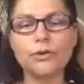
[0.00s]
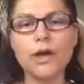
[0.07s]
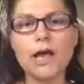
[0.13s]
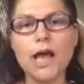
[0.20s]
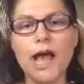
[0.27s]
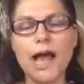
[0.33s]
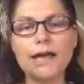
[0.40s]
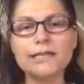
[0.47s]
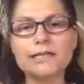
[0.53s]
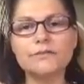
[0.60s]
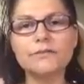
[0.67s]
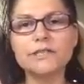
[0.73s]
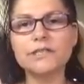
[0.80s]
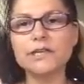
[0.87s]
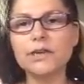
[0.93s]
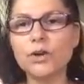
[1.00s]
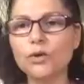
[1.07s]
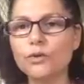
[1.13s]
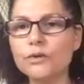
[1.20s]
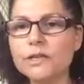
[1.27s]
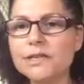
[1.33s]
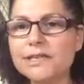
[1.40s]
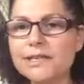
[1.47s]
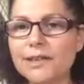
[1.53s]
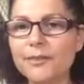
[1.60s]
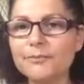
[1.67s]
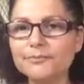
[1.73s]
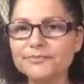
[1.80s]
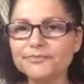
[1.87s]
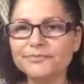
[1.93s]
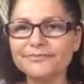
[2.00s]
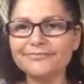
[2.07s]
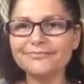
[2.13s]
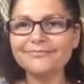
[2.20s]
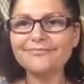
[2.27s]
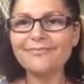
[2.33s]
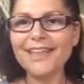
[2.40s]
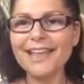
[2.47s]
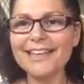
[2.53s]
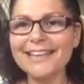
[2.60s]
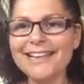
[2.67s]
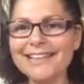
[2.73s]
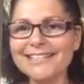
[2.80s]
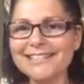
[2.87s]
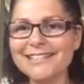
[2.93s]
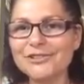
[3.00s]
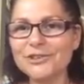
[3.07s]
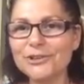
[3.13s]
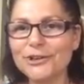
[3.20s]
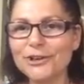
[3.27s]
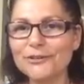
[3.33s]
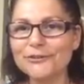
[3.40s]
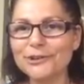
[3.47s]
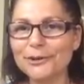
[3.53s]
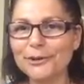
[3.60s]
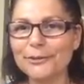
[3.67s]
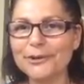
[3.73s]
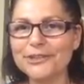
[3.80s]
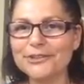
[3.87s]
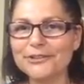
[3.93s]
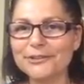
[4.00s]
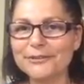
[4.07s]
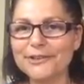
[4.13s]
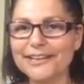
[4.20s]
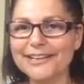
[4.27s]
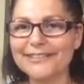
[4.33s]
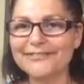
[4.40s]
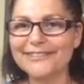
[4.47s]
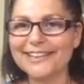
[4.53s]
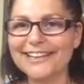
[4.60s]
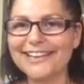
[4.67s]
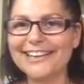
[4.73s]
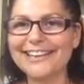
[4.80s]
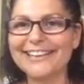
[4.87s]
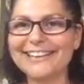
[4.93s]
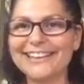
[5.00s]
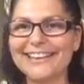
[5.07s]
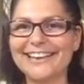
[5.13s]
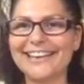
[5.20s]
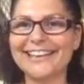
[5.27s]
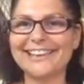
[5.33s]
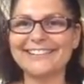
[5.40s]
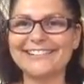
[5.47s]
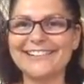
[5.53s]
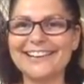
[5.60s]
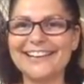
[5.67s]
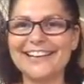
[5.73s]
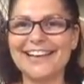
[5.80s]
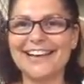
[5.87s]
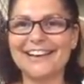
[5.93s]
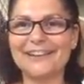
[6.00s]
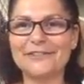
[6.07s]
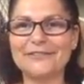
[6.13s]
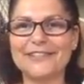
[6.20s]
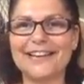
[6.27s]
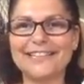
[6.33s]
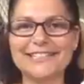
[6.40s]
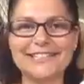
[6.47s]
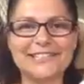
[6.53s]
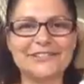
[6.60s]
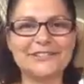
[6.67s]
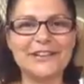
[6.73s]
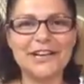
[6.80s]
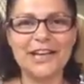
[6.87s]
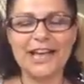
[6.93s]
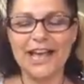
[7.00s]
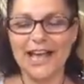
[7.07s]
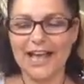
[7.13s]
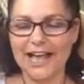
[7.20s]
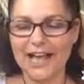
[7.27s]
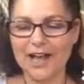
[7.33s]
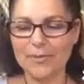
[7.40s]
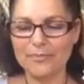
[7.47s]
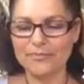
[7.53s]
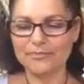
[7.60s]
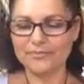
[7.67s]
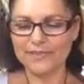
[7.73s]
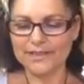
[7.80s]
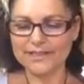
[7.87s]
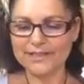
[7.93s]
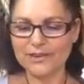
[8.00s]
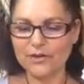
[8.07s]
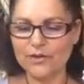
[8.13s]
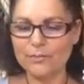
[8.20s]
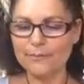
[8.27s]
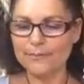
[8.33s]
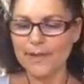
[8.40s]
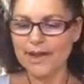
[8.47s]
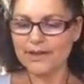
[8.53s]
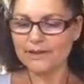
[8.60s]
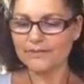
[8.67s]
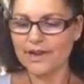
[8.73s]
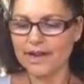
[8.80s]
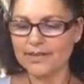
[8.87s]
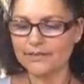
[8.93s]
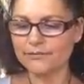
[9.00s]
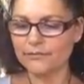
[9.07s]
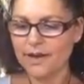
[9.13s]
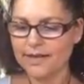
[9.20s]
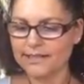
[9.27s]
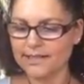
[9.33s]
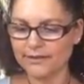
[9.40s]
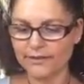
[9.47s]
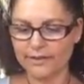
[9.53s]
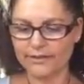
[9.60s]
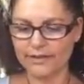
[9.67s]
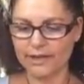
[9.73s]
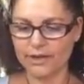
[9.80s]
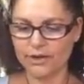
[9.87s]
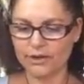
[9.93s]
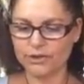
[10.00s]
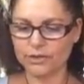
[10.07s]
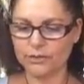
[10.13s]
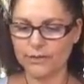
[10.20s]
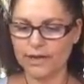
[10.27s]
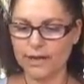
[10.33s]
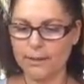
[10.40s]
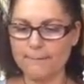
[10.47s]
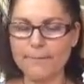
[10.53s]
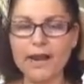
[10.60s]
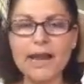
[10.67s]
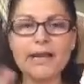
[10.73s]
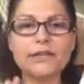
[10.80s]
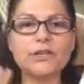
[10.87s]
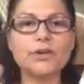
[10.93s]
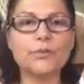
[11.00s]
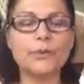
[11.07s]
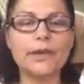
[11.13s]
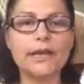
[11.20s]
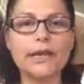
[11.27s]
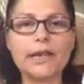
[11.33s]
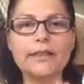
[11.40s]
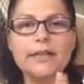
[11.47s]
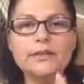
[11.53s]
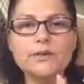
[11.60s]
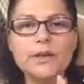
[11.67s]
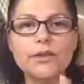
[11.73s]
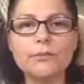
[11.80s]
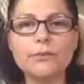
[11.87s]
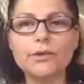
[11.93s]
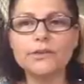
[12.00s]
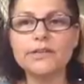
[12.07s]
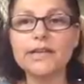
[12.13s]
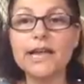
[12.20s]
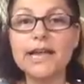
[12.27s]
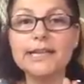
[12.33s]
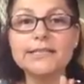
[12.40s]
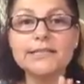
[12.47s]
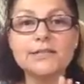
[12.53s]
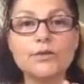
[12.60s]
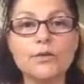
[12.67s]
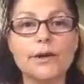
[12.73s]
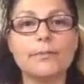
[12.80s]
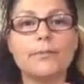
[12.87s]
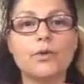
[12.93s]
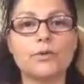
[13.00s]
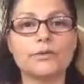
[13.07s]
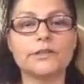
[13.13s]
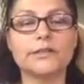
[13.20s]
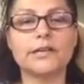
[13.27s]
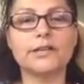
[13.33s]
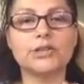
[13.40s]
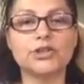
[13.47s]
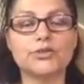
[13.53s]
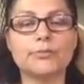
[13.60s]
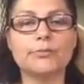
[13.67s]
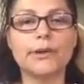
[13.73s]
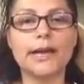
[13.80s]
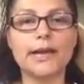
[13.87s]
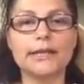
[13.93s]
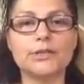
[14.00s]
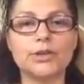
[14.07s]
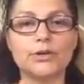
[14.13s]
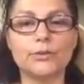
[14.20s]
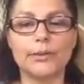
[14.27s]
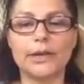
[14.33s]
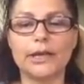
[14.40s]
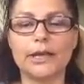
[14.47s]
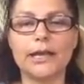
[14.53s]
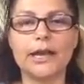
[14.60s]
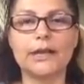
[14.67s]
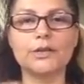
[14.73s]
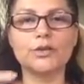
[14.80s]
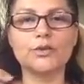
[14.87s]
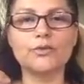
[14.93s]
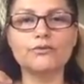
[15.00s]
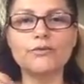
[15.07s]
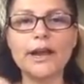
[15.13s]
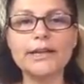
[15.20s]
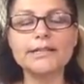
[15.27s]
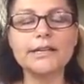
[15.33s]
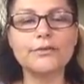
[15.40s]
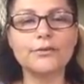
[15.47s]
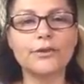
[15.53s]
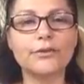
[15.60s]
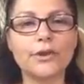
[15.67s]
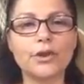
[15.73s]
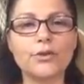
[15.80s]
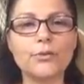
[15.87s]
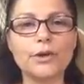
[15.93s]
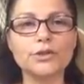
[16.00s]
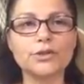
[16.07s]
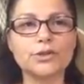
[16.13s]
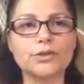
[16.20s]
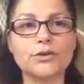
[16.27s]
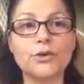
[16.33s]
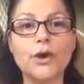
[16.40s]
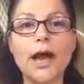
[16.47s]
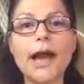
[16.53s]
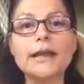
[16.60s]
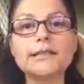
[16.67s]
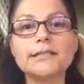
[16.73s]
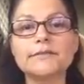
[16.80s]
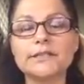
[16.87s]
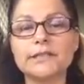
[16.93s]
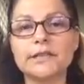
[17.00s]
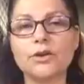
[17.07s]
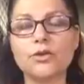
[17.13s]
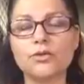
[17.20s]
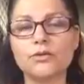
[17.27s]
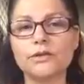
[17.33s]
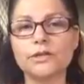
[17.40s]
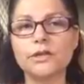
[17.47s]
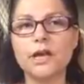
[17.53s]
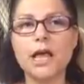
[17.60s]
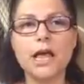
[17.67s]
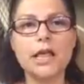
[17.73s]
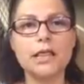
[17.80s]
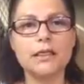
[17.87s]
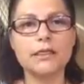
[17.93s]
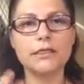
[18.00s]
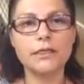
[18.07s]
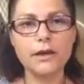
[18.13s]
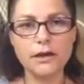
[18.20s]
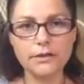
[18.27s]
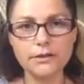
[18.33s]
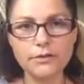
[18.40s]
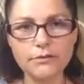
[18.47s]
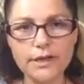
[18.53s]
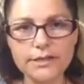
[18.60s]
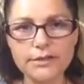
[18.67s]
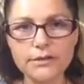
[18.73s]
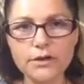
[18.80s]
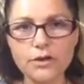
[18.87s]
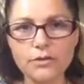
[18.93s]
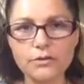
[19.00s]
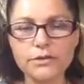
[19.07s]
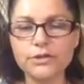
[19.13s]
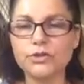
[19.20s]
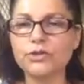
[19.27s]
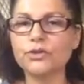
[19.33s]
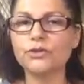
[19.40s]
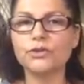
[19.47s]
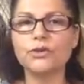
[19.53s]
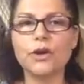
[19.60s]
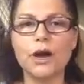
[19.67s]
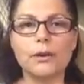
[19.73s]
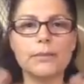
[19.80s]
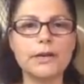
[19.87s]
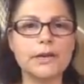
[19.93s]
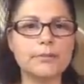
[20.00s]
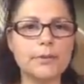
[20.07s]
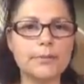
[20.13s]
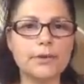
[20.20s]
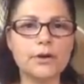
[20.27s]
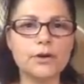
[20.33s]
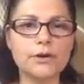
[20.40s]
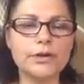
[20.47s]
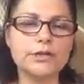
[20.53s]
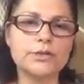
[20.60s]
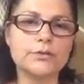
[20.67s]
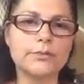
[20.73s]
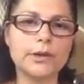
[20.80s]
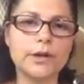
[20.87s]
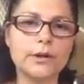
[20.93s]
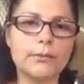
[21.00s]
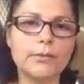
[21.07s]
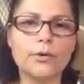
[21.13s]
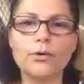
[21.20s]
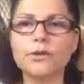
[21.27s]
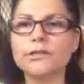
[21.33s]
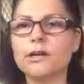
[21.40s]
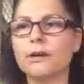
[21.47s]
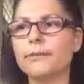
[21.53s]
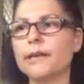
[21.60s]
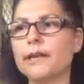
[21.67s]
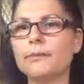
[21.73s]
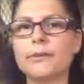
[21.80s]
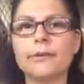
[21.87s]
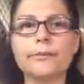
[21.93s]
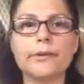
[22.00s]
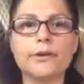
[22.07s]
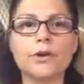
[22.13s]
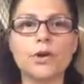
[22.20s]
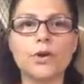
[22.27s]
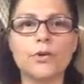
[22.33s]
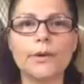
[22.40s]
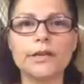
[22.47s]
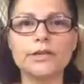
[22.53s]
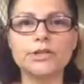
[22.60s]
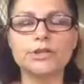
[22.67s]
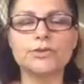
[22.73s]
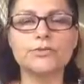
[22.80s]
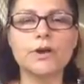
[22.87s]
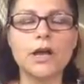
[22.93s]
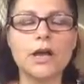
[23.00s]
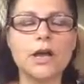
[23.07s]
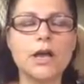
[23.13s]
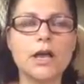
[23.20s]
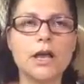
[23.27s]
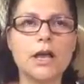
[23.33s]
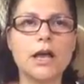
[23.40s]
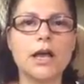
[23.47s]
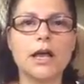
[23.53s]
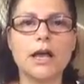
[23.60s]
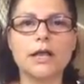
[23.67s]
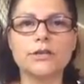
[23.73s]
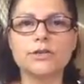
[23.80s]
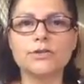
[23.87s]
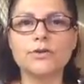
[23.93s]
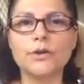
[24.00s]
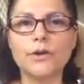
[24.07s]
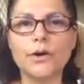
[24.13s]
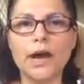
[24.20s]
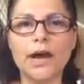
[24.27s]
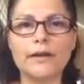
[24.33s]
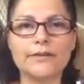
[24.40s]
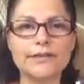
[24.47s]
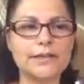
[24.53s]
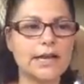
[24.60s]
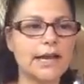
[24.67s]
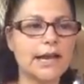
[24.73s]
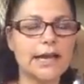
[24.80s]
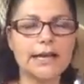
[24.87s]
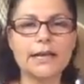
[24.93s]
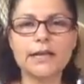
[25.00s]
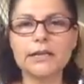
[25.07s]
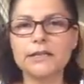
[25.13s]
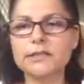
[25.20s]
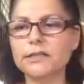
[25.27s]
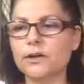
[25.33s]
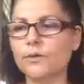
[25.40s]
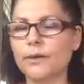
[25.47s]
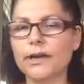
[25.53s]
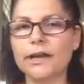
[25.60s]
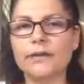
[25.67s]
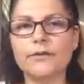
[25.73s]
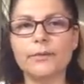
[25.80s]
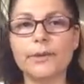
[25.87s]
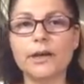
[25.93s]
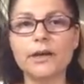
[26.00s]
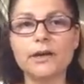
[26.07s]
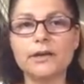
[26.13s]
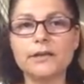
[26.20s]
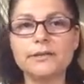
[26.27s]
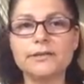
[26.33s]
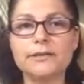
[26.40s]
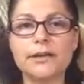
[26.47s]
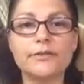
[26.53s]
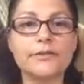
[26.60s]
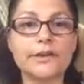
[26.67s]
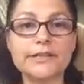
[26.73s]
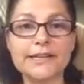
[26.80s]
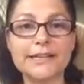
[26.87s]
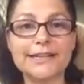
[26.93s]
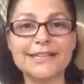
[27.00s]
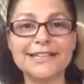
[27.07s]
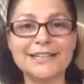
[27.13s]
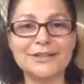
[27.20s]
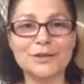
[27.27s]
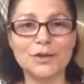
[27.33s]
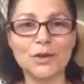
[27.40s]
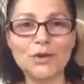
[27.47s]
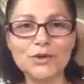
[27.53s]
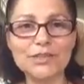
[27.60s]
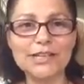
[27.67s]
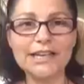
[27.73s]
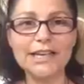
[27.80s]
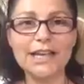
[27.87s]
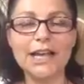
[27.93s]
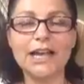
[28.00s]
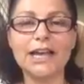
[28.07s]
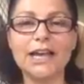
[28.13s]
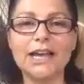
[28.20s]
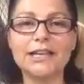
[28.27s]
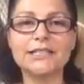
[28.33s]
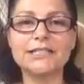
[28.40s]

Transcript: activity goals. Yes, you love documentary, William. Thank you, thank you. I love that too. So my advice, write everything you're doing, plan your week. And that's why the Monday is so important, that you plan your week and you write everything you want to do, your activity goals, not the raised goals. You don't know how many people are going to be on board, how many people you're going to have as a client or whatever, because every day is a new day, and